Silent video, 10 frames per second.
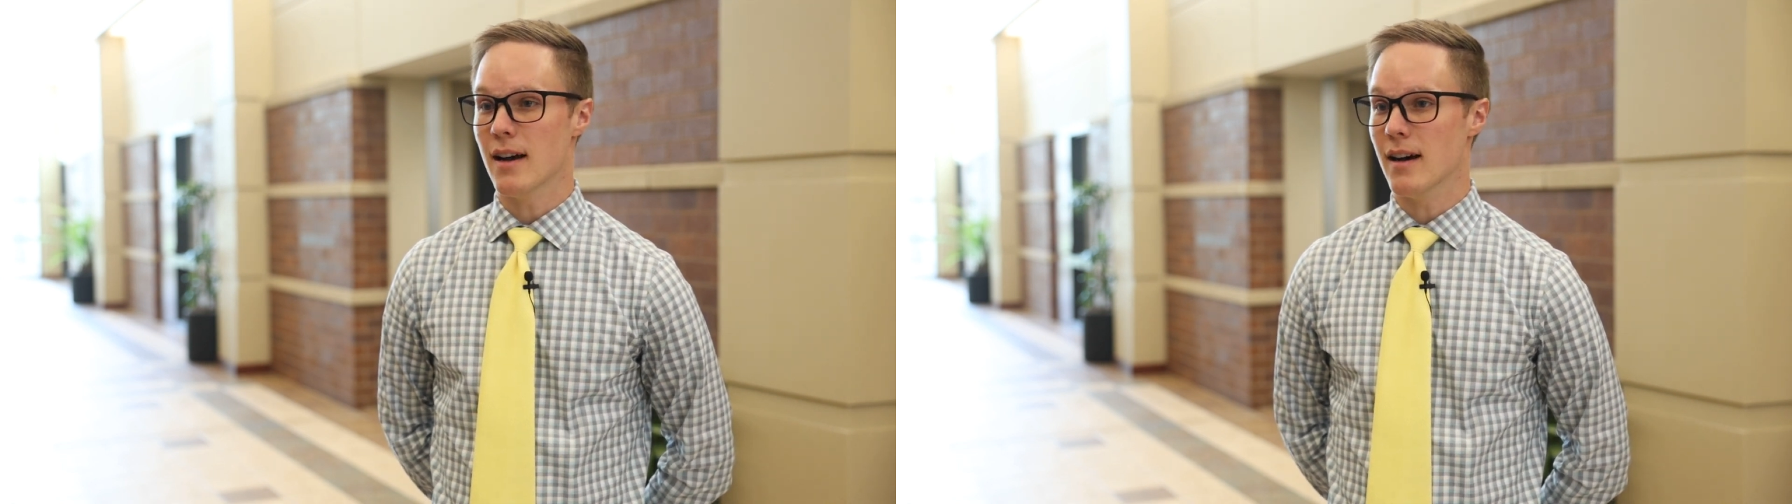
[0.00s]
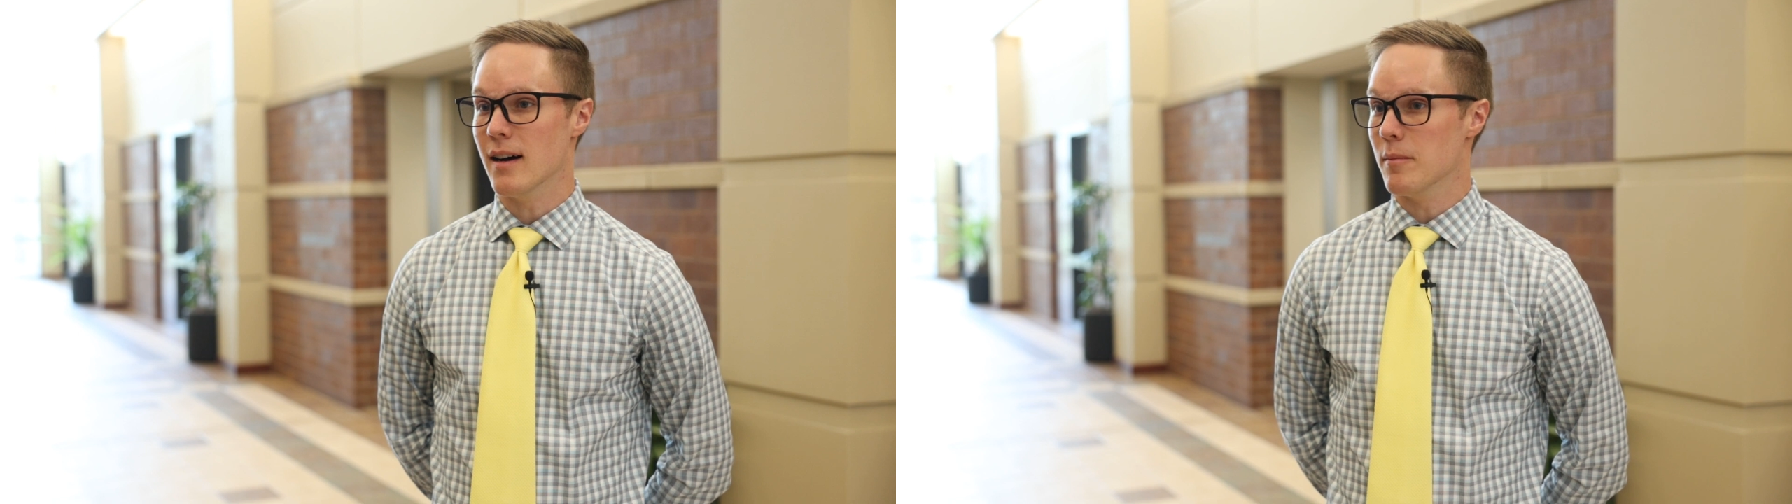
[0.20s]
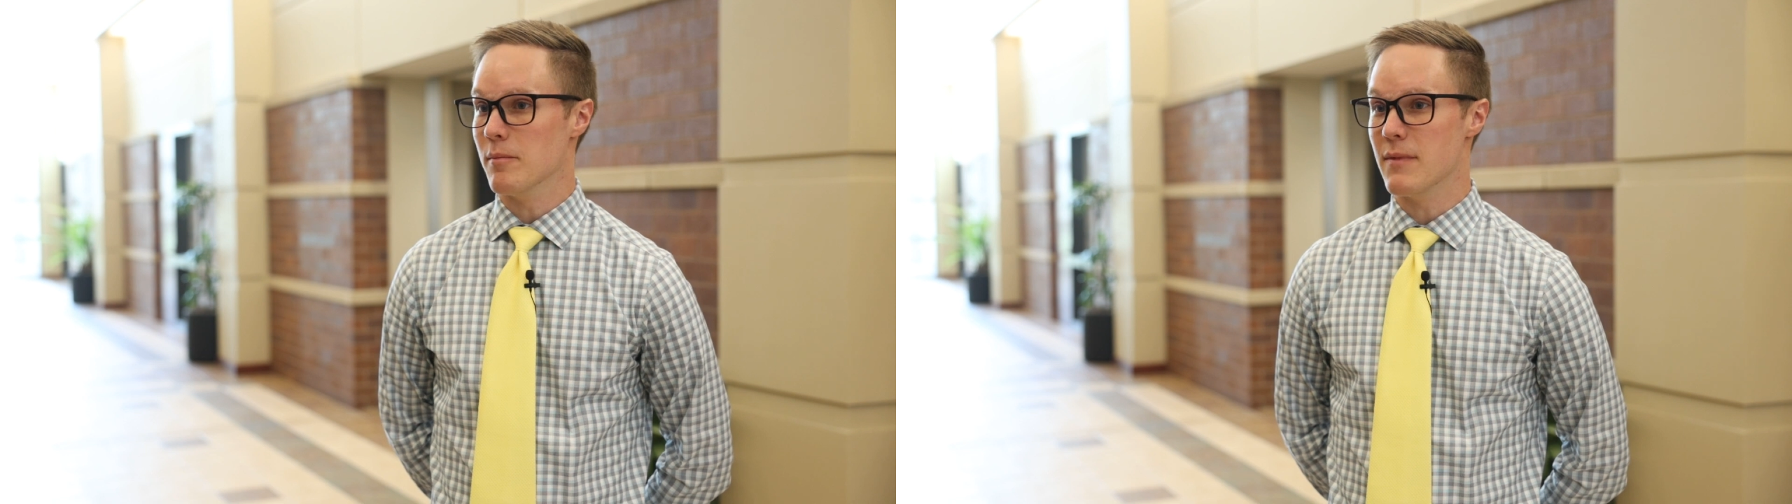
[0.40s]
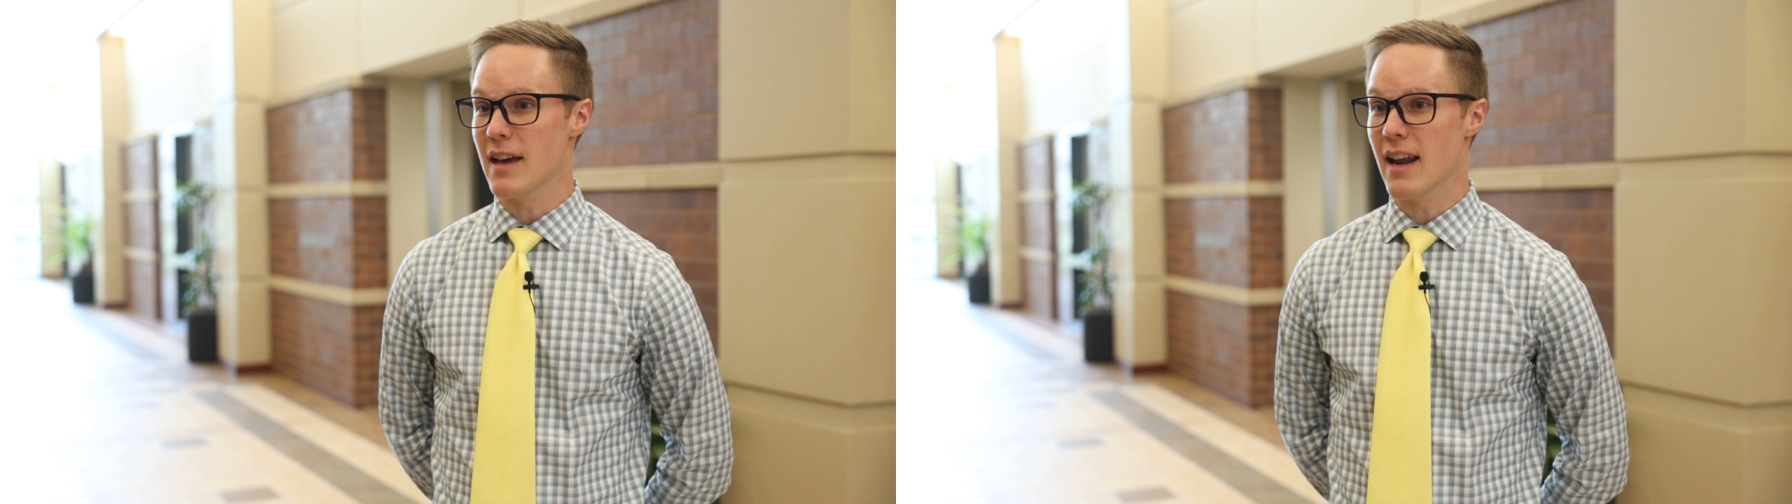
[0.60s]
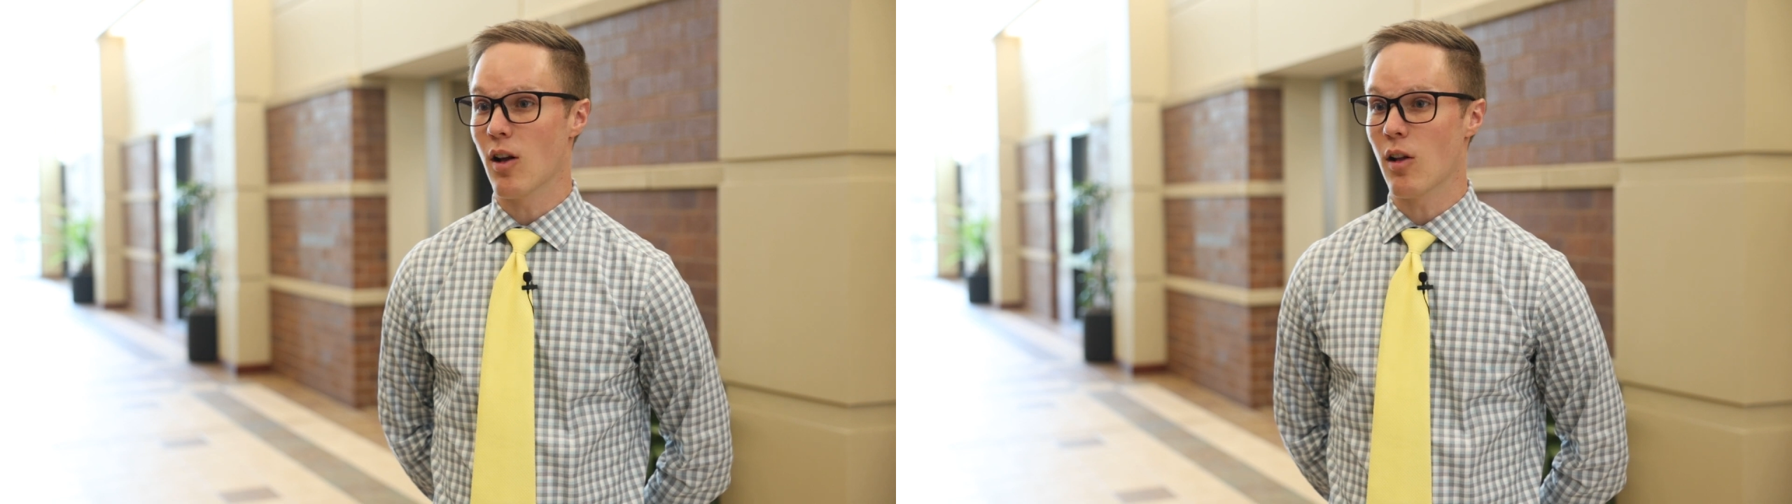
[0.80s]
that
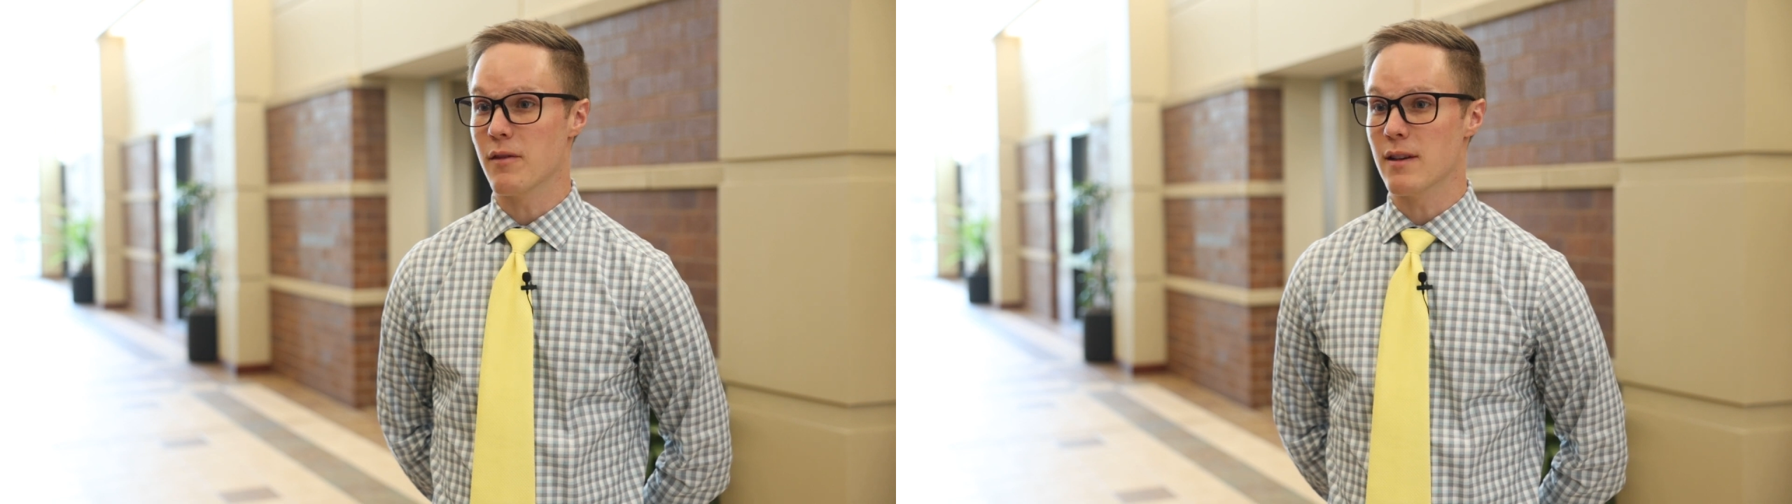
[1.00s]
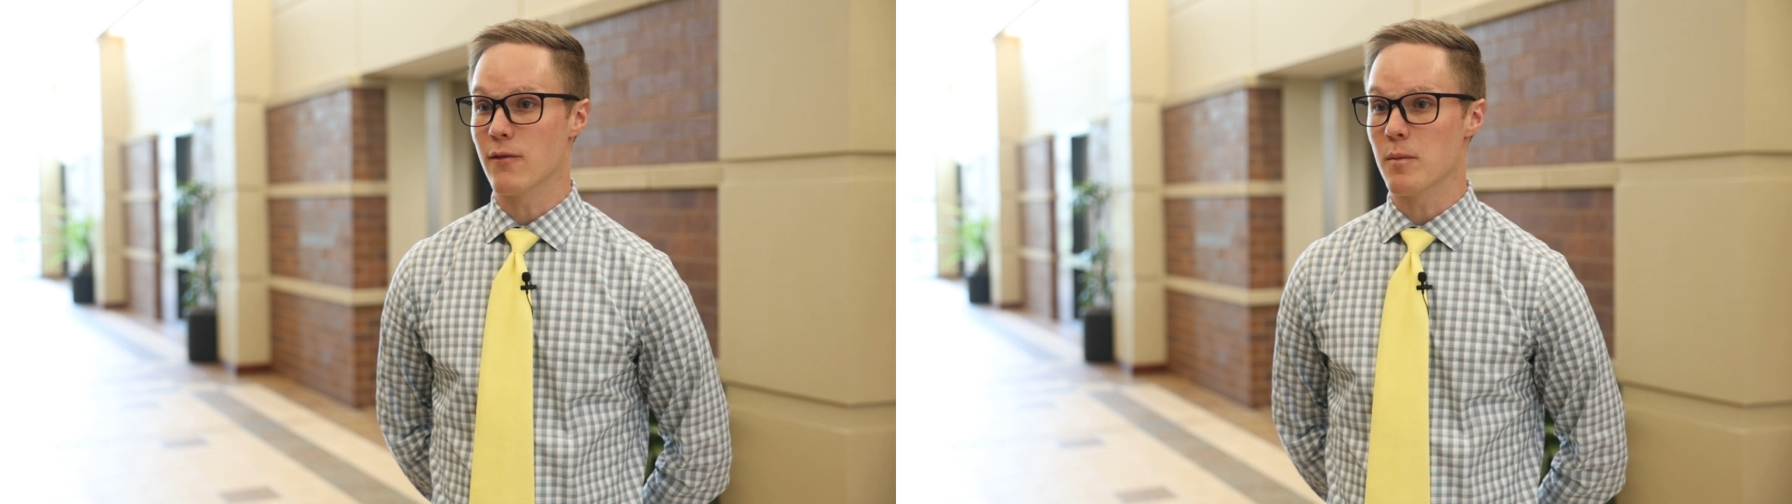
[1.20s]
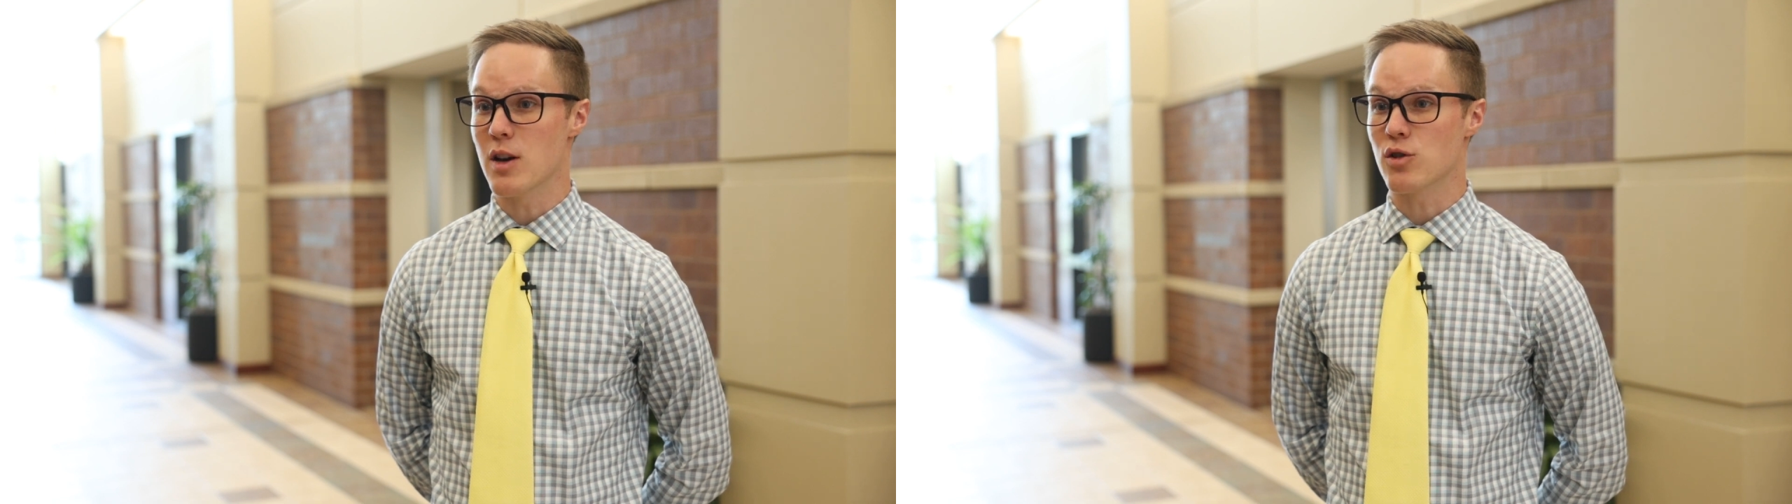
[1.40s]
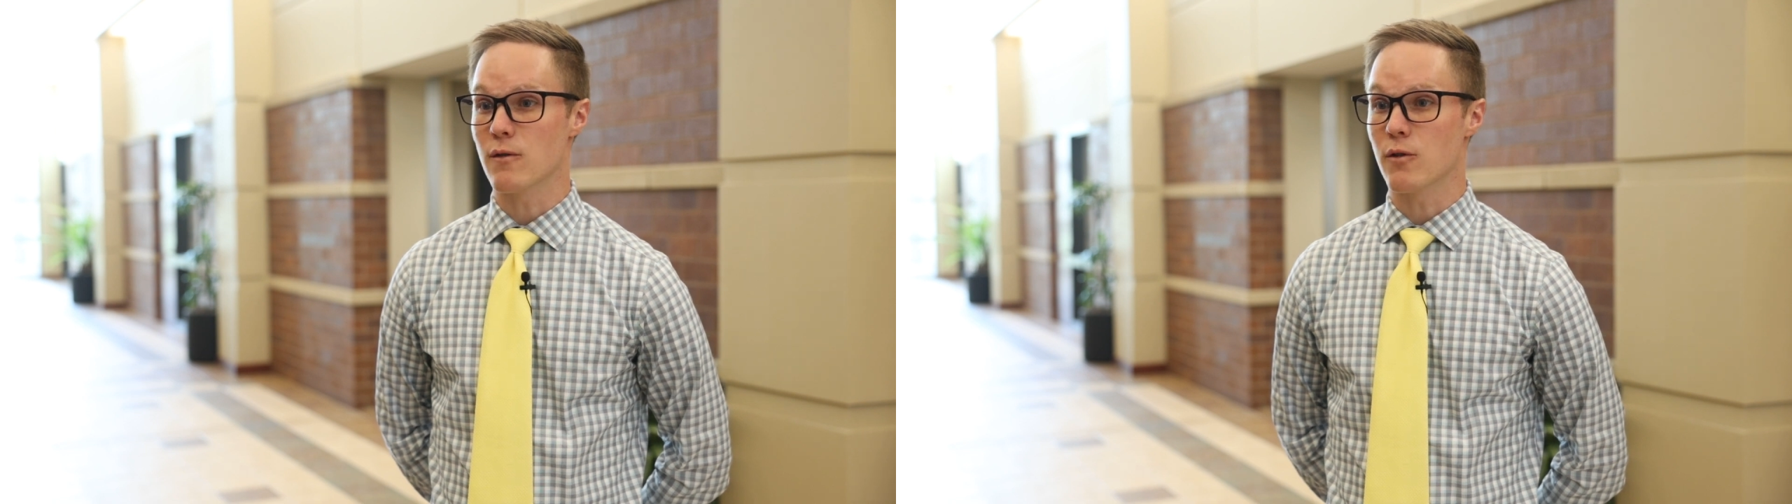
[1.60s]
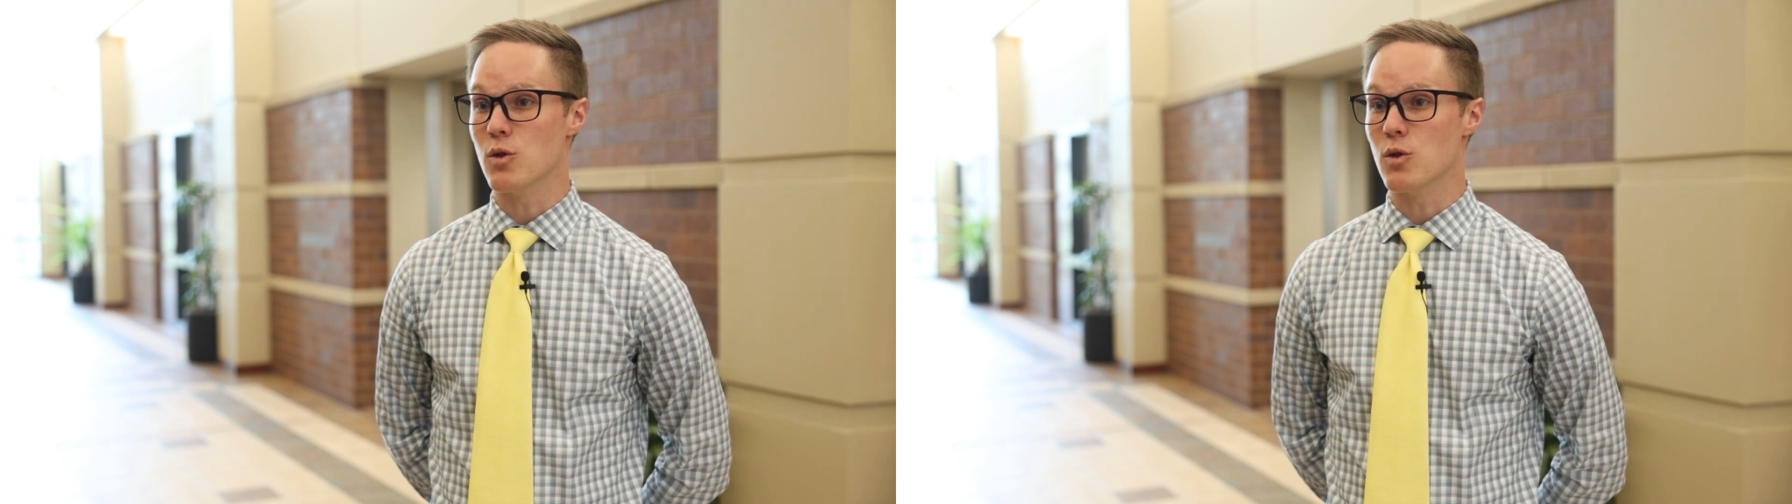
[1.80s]
had all of the information for